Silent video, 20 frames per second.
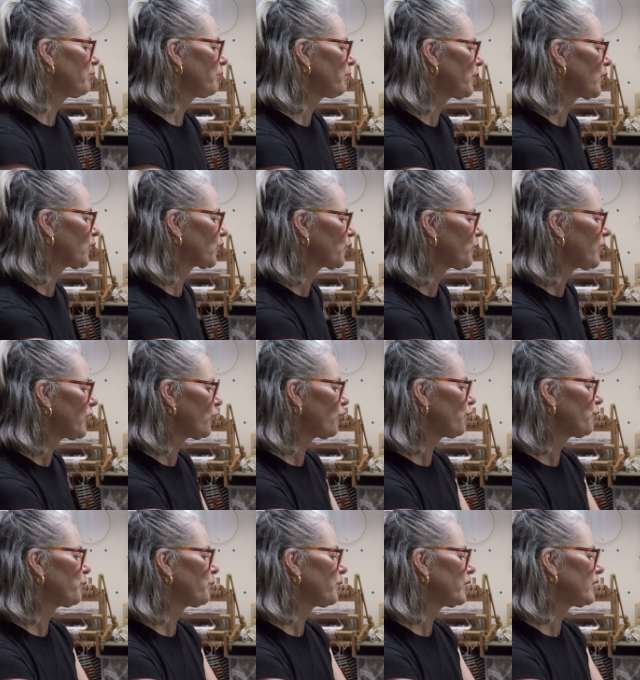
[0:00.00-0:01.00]
But quite
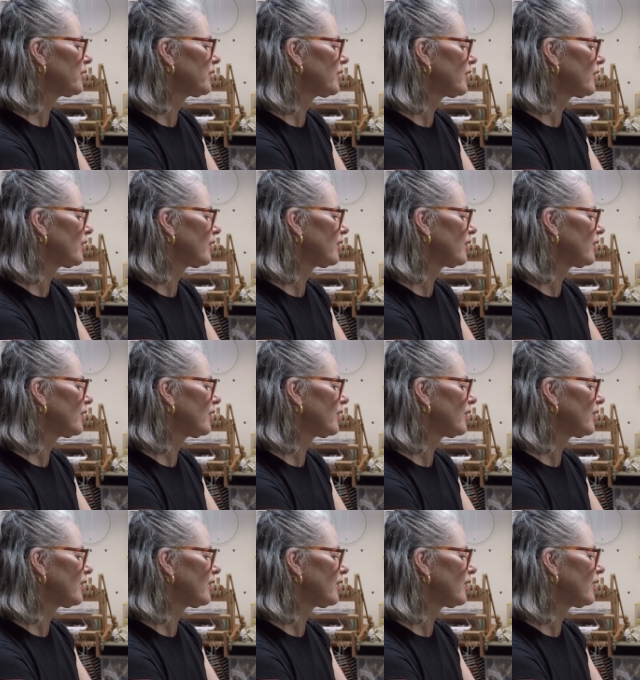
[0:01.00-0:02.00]
often when
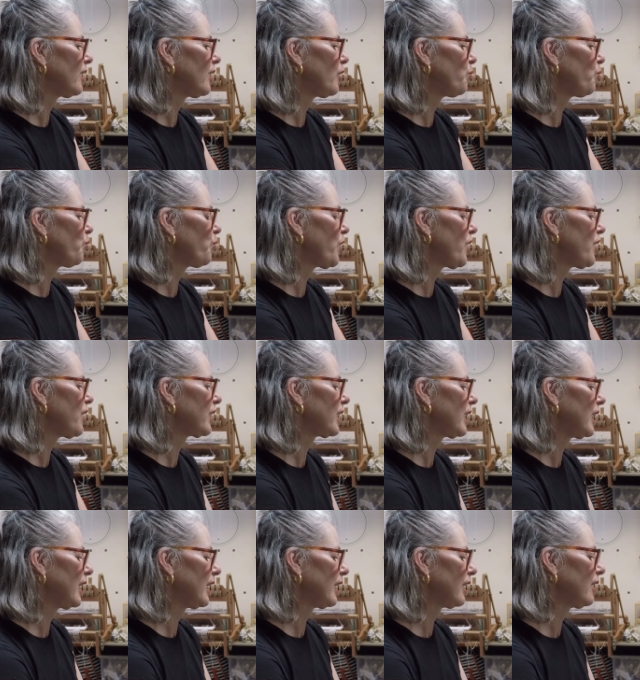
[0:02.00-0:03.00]
I'm
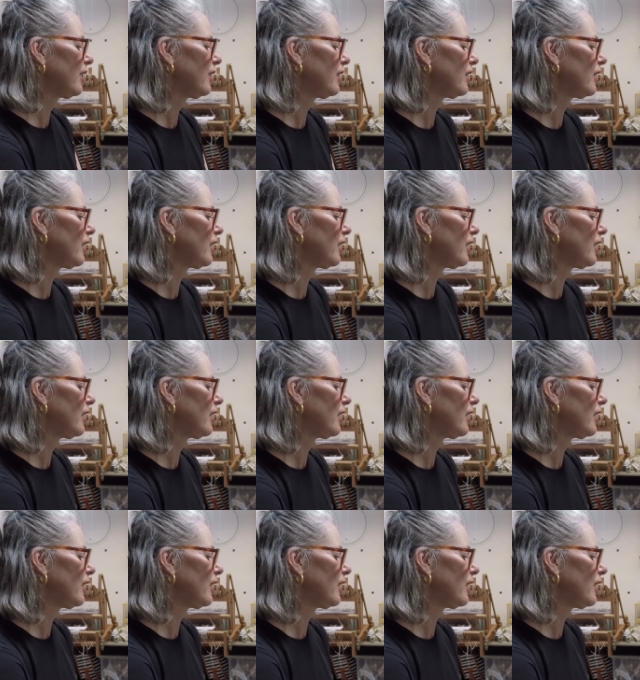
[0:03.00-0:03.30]
working,